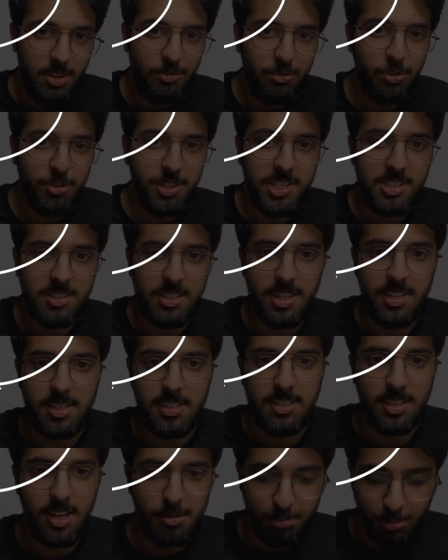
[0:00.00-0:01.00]
for this
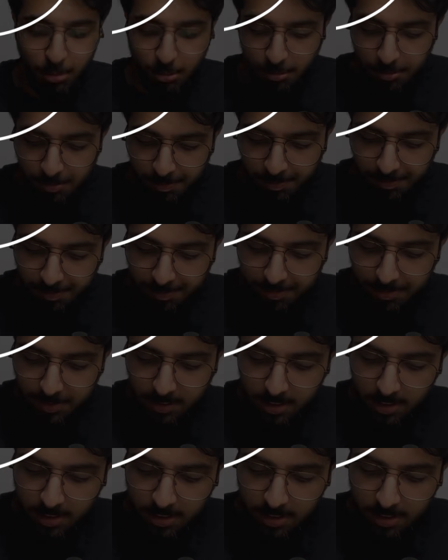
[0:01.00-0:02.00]
example,
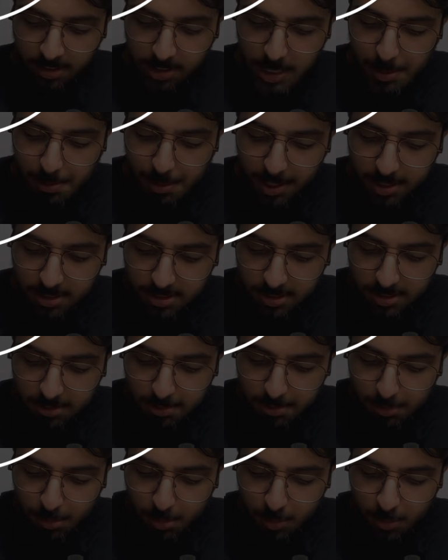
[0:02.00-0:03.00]
the
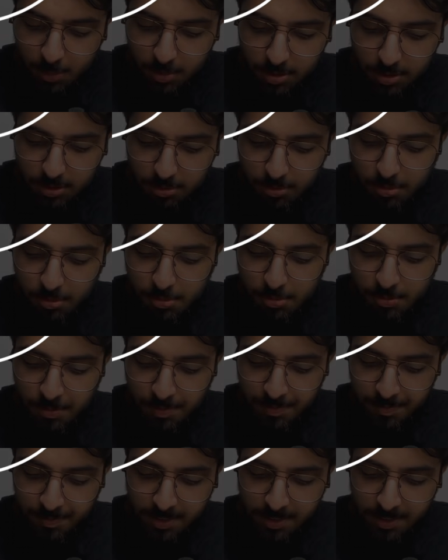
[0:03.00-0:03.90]
pendulum moves through